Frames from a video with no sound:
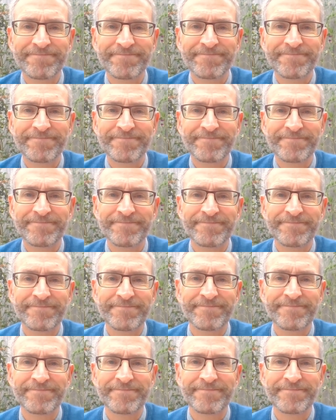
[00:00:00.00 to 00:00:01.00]

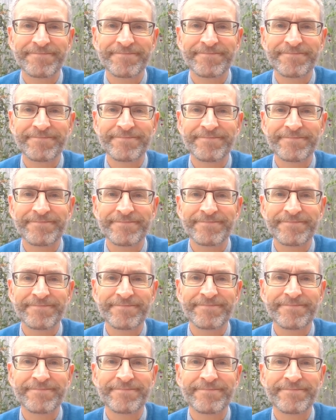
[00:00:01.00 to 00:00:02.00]

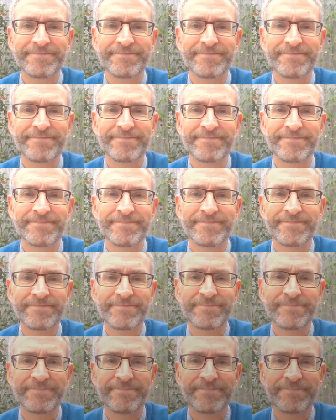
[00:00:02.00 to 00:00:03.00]

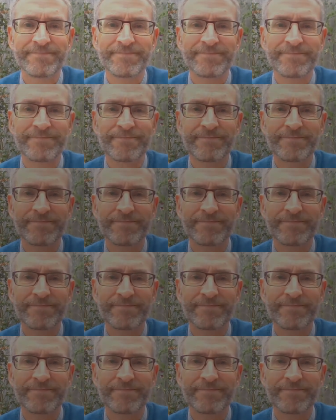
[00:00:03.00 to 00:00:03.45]
(silence)